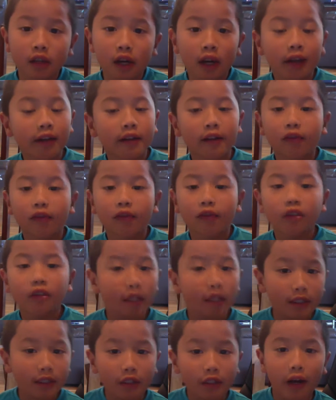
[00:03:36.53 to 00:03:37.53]
I definitely
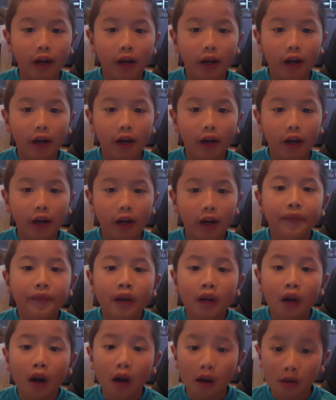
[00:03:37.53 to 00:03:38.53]
like to know that.
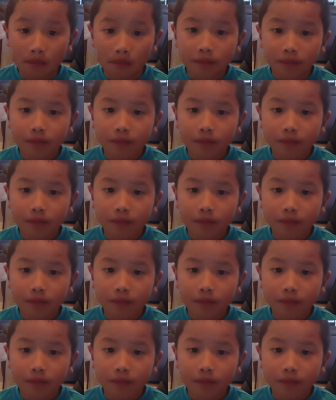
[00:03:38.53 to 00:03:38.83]
Um,